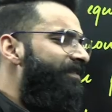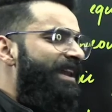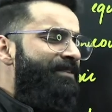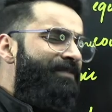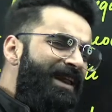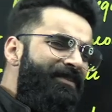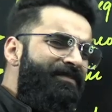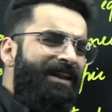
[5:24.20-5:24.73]
very,
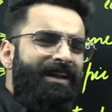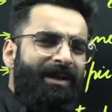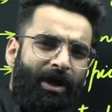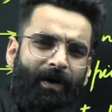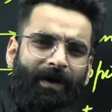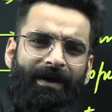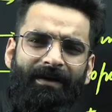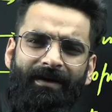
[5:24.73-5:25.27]
very, very
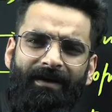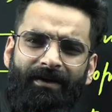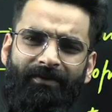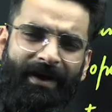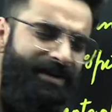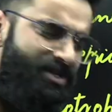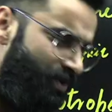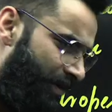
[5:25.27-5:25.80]
long,
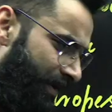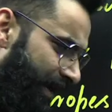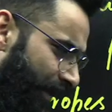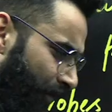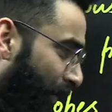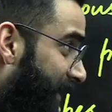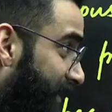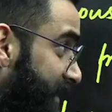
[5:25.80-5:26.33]
right? So you can
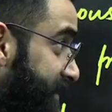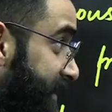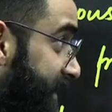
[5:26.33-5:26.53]
avoid this